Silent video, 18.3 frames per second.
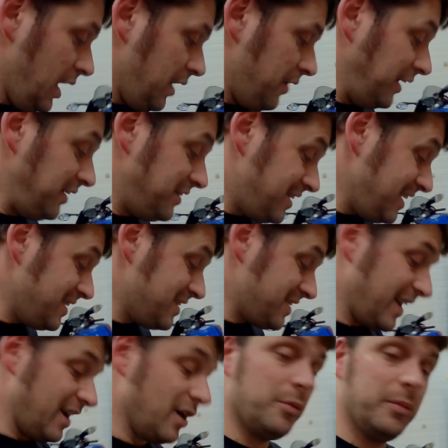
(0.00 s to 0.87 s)
They did
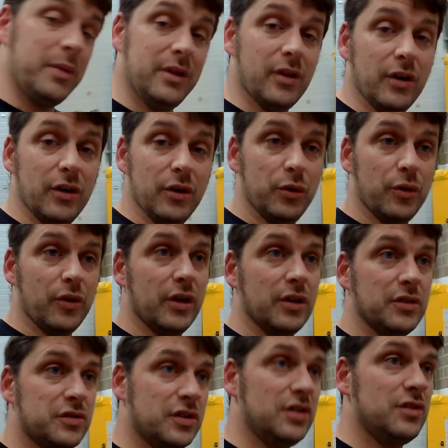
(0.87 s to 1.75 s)
tell me, though,
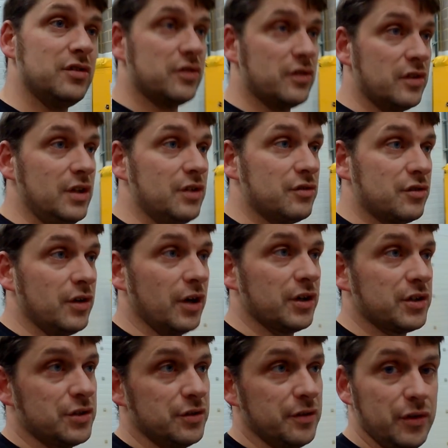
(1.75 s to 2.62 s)
that since the
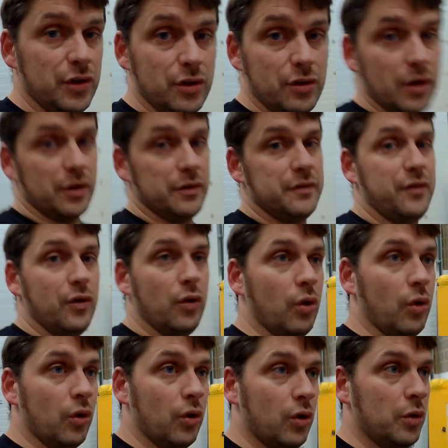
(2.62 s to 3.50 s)
introduction of Euro
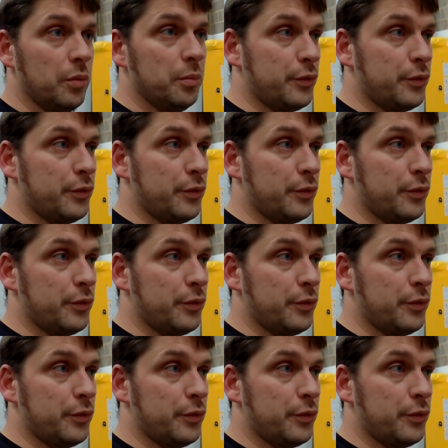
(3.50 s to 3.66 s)
4,